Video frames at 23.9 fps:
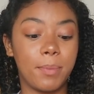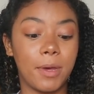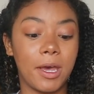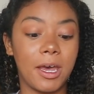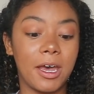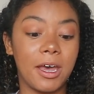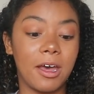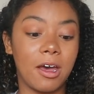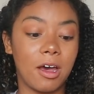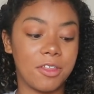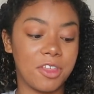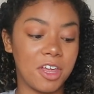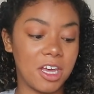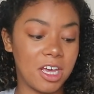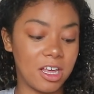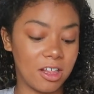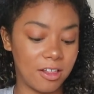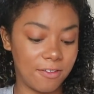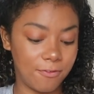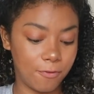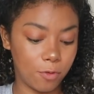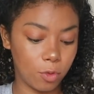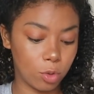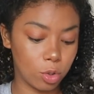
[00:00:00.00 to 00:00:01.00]
but I think
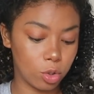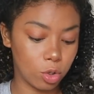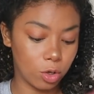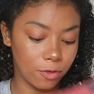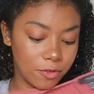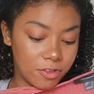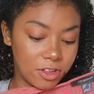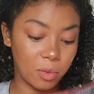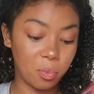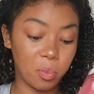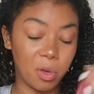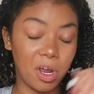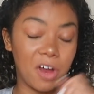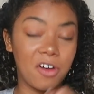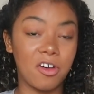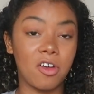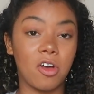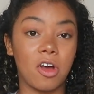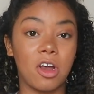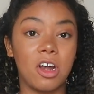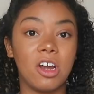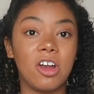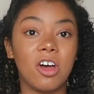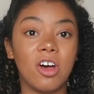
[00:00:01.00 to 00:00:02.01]
it's fallen off somewhere and
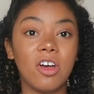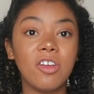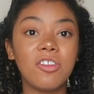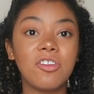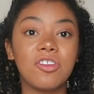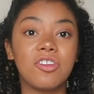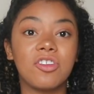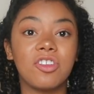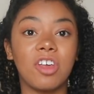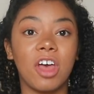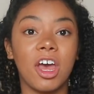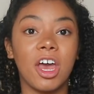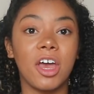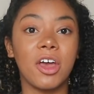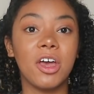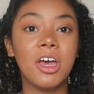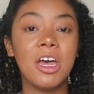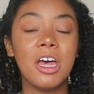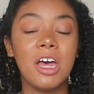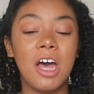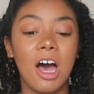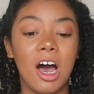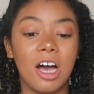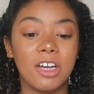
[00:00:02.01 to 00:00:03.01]
got lost, so
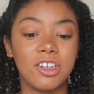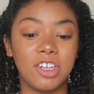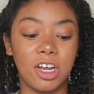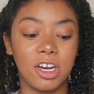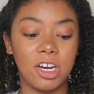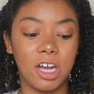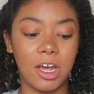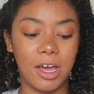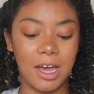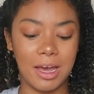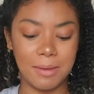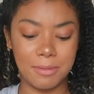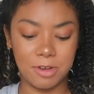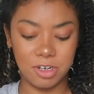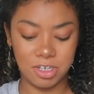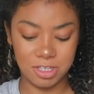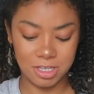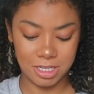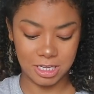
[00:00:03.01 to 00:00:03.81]
I don't know how much